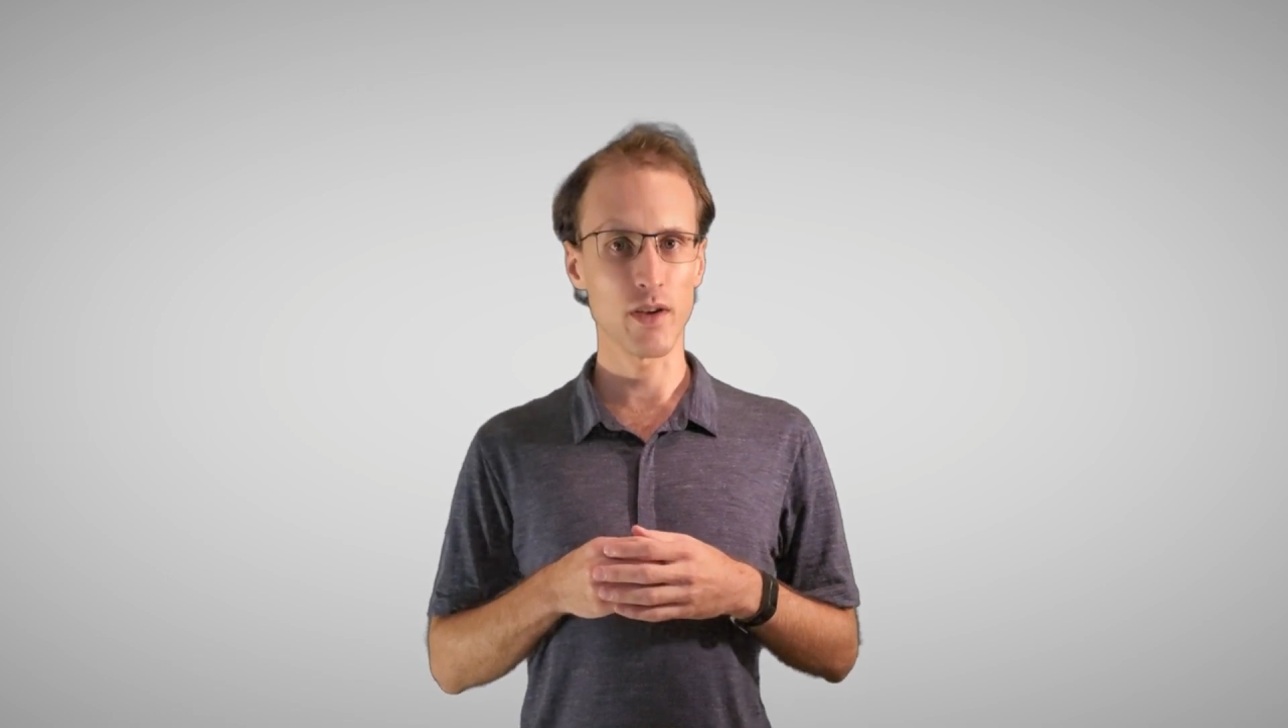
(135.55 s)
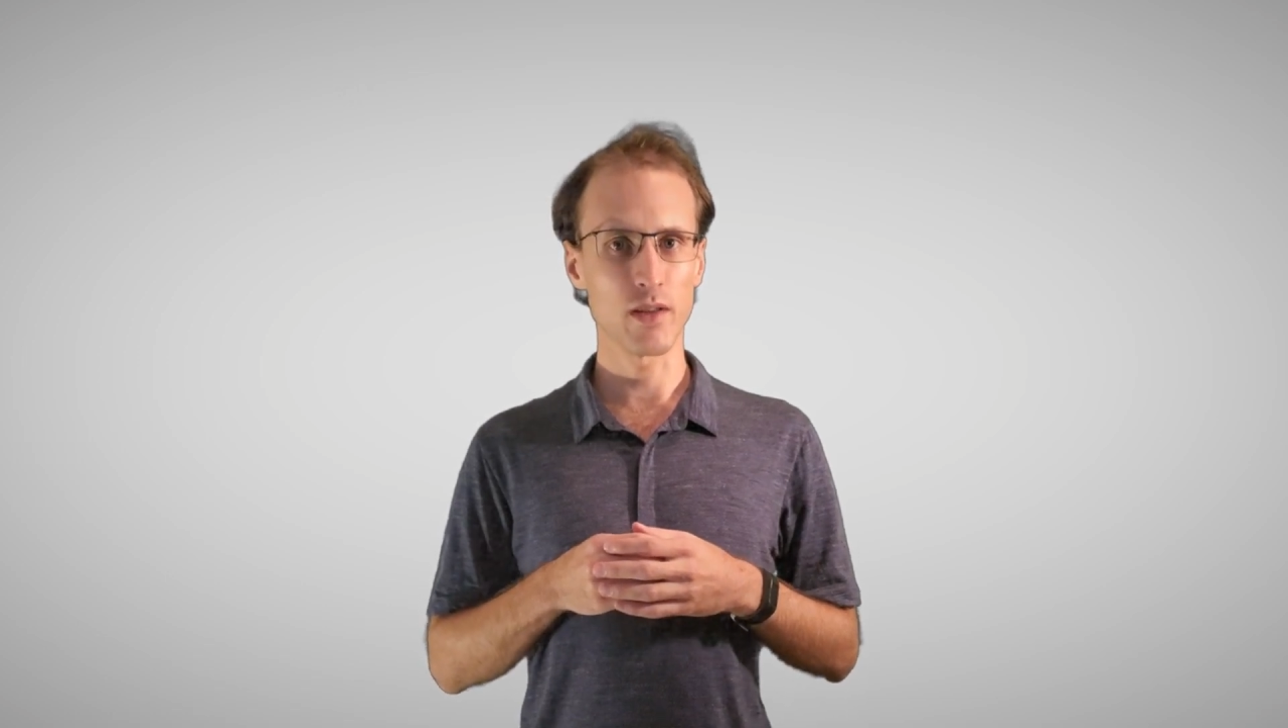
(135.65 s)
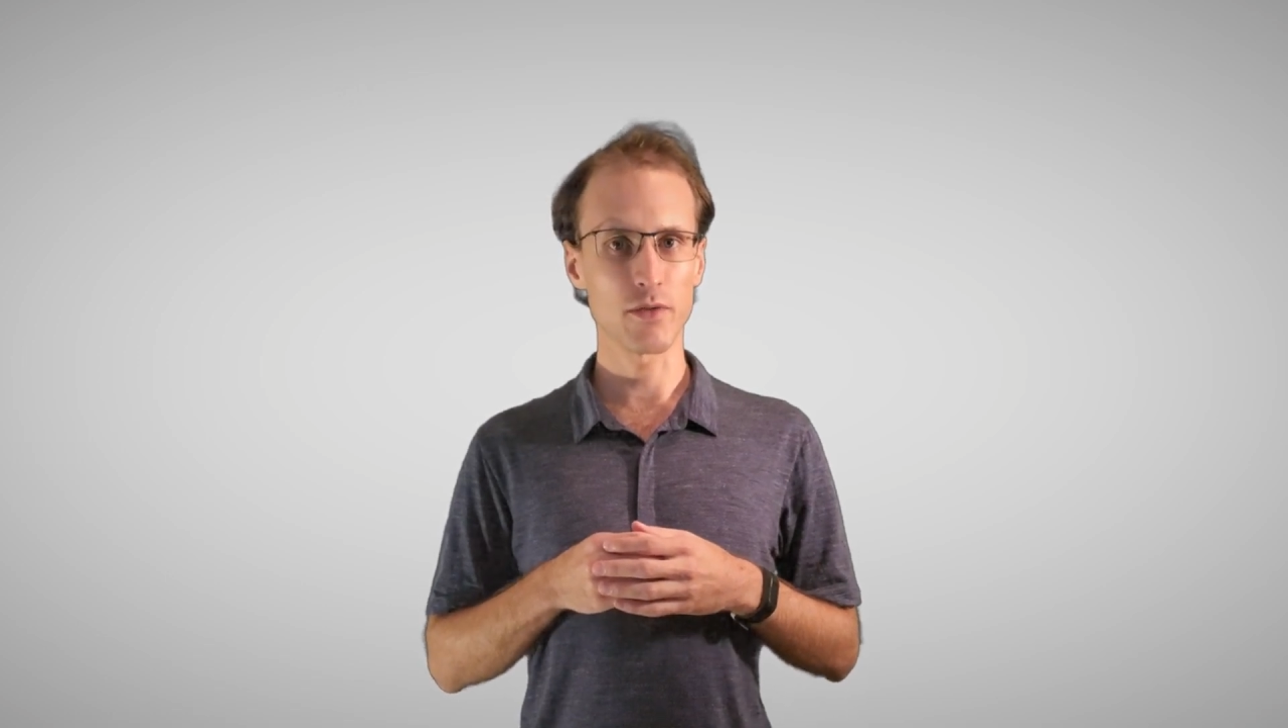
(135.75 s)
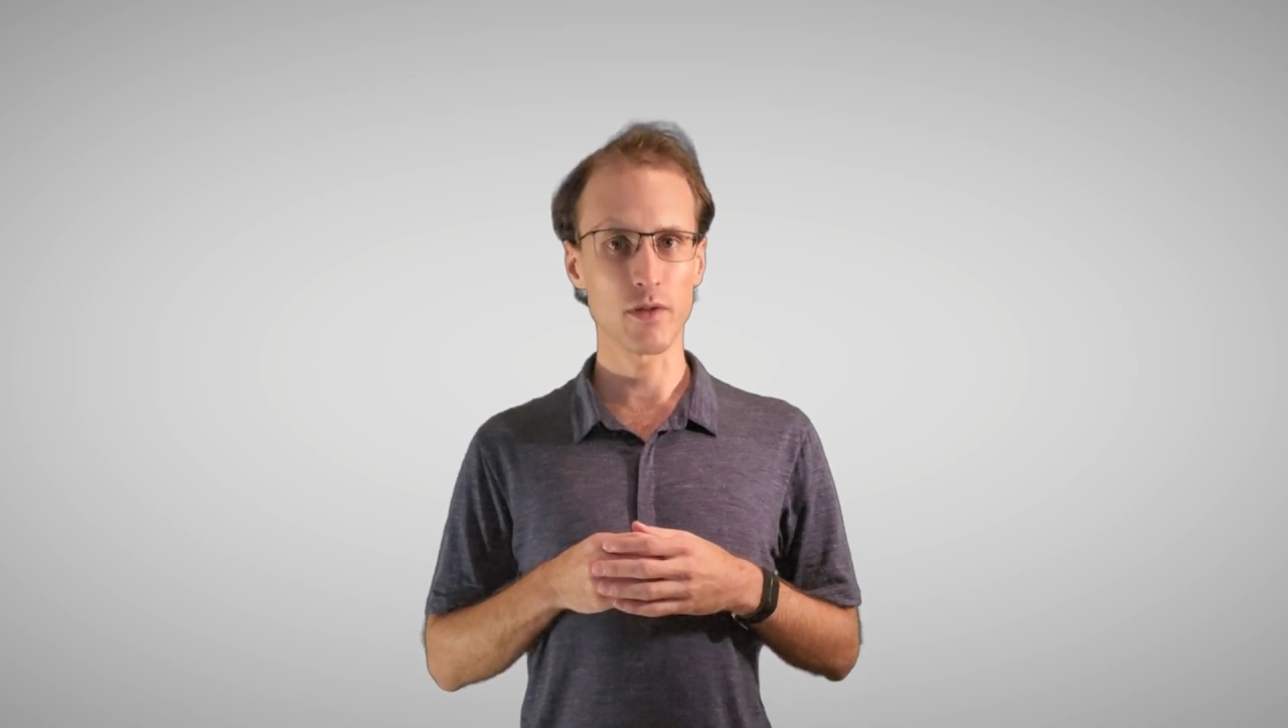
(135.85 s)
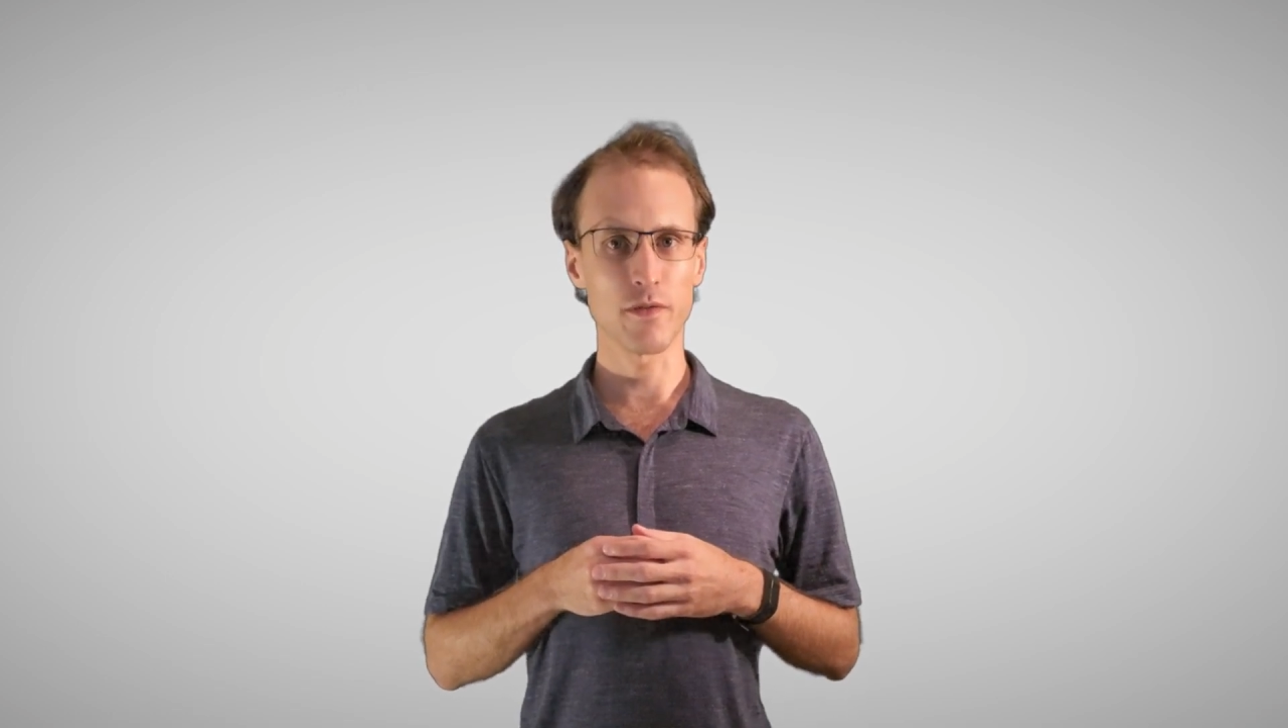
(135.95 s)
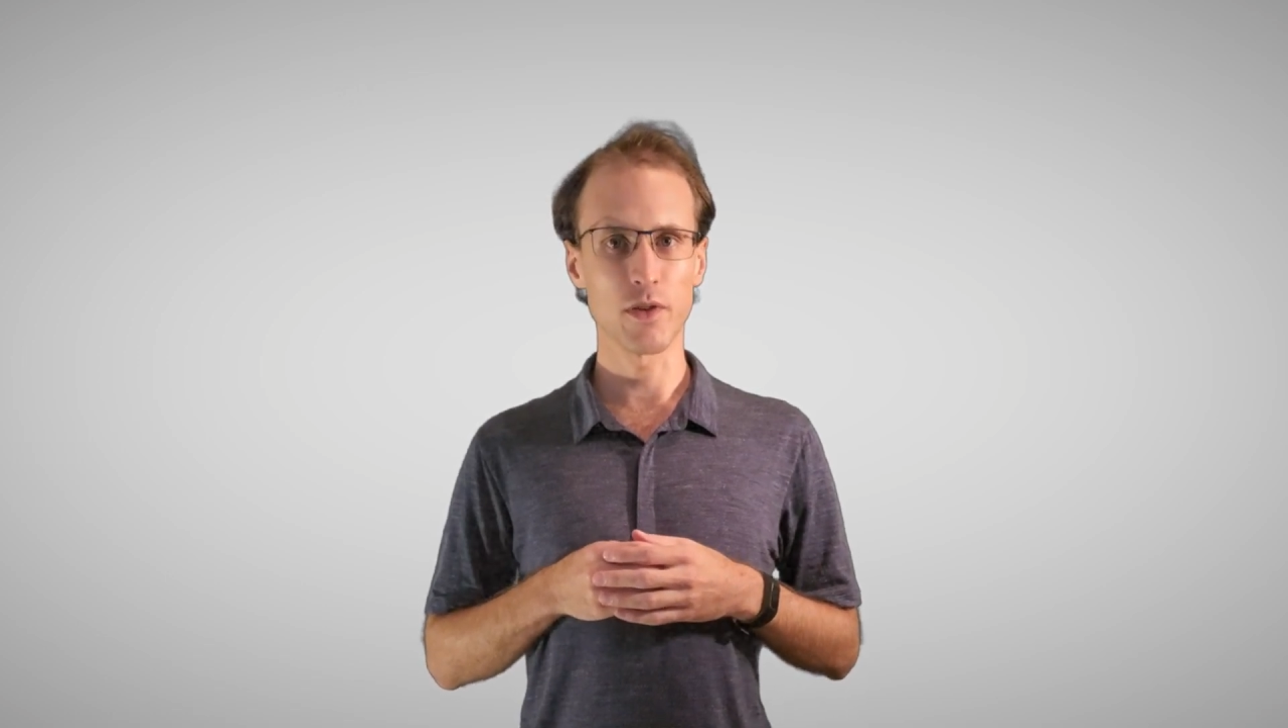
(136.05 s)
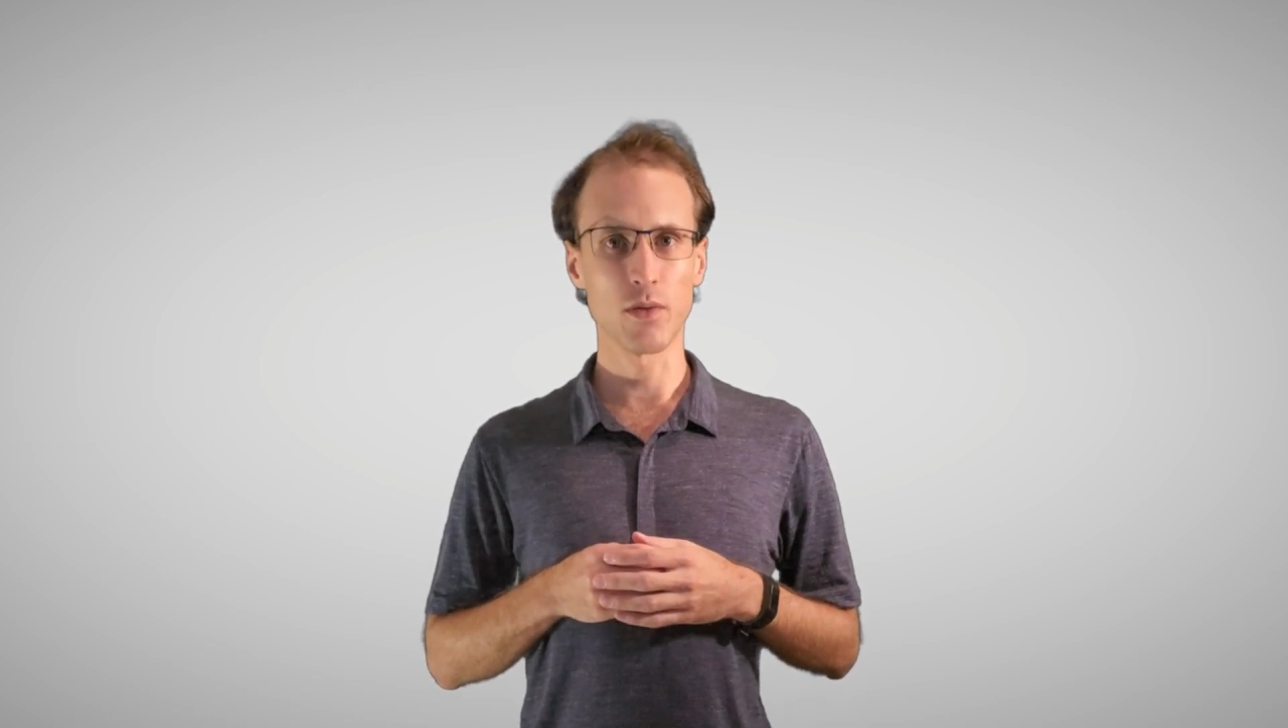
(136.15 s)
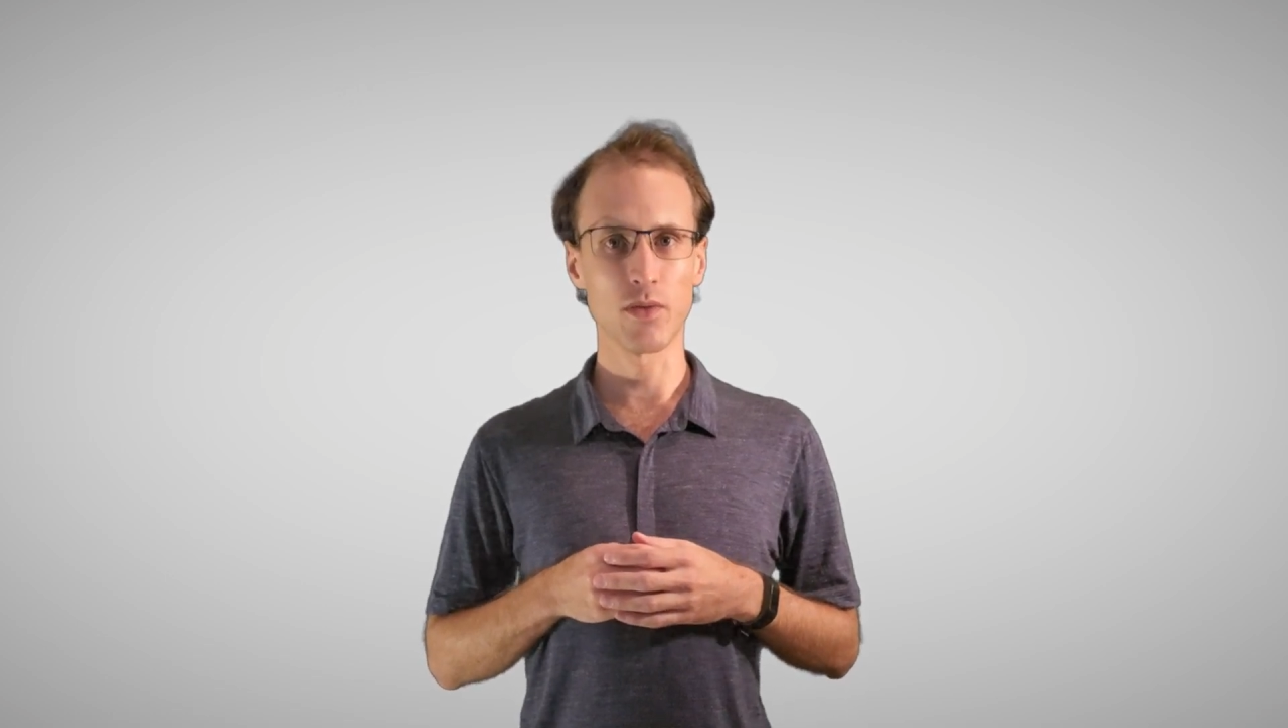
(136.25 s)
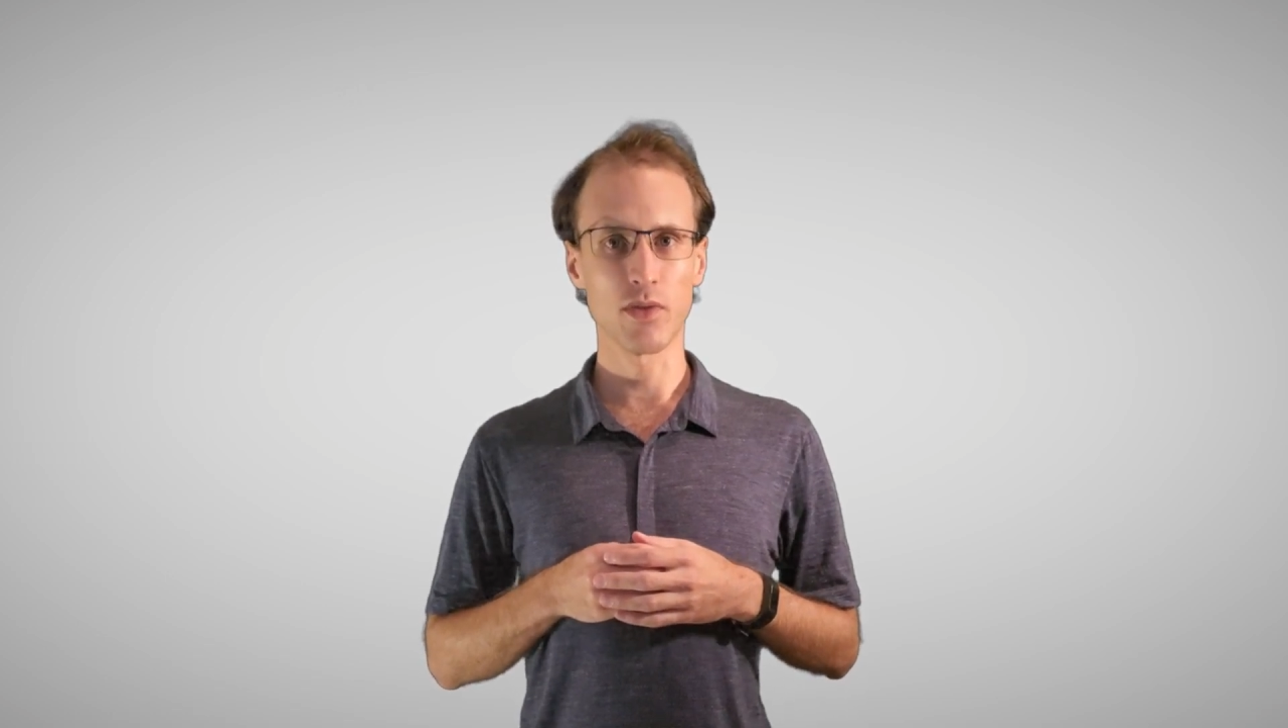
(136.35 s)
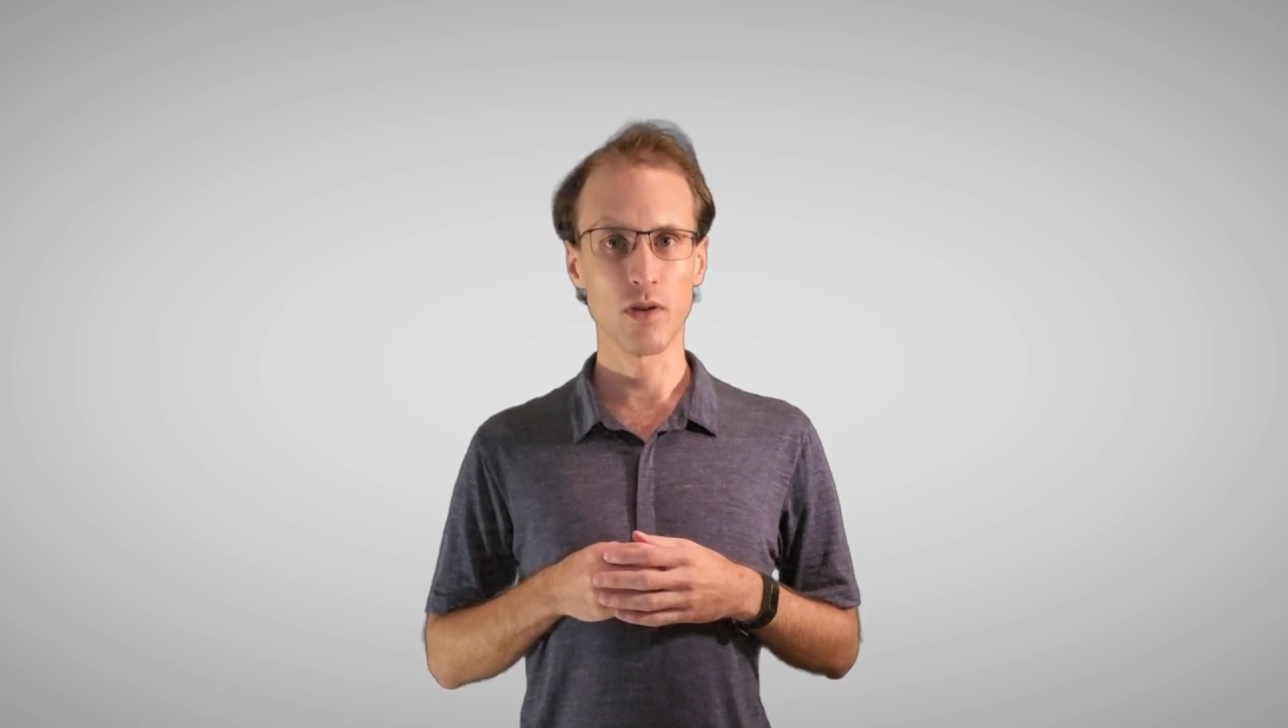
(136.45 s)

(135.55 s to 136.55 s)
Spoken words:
electric fields